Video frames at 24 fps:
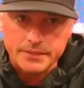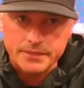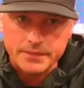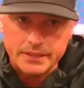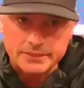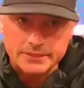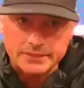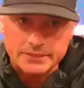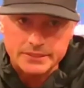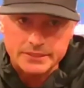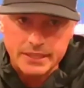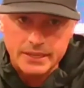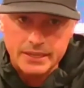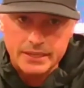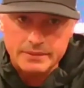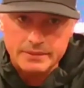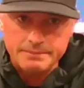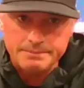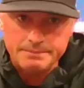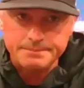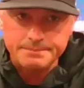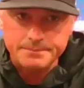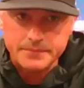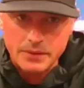That's that
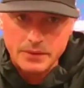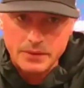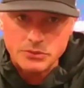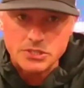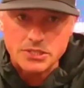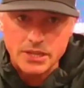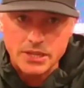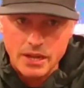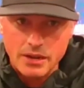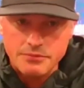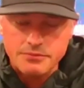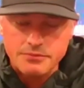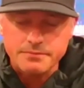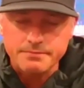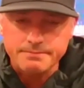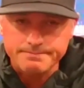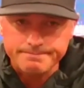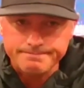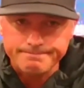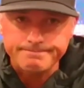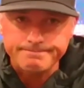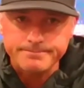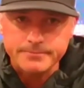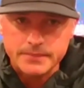was tough.
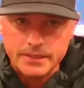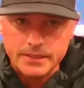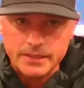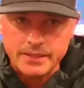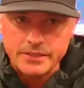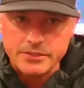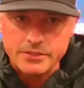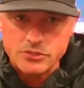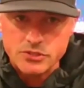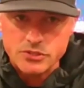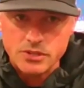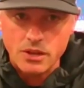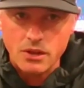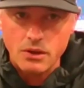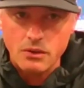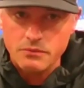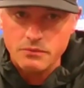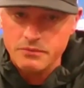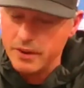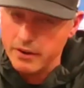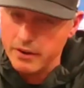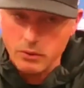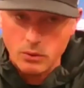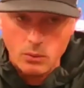And
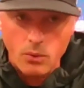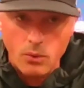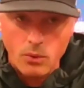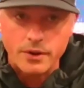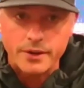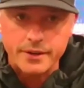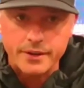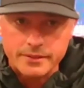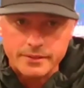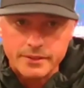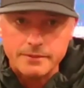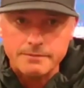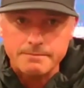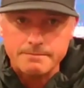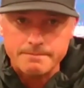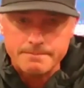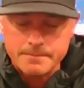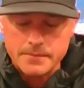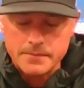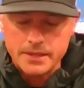so very rewarding, though.